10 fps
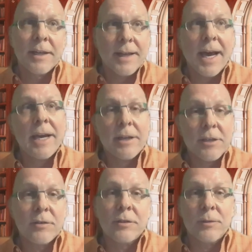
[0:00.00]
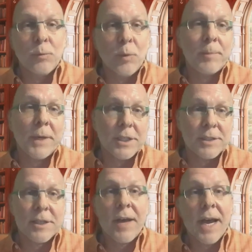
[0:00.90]
look, what
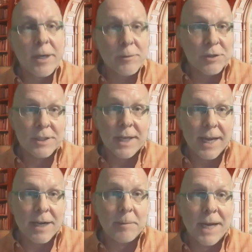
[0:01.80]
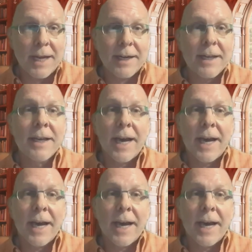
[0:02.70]
pages are the hydrogen atom on?